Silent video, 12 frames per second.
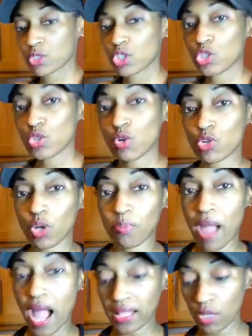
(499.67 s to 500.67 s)
to you and your
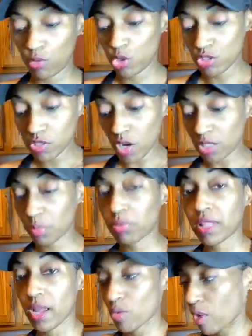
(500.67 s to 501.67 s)
palate when you start to
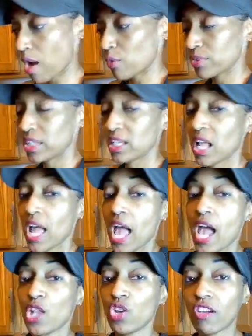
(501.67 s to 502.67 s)
play around with it.
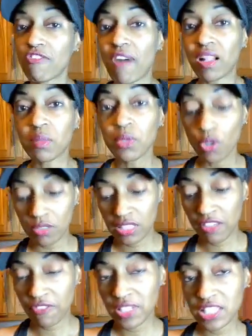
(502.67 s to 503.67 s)
And you can follow me on
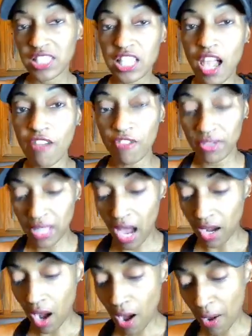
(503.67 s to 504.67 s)

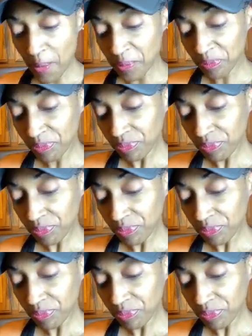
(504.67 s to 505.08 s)
TiffanyCEveret.com.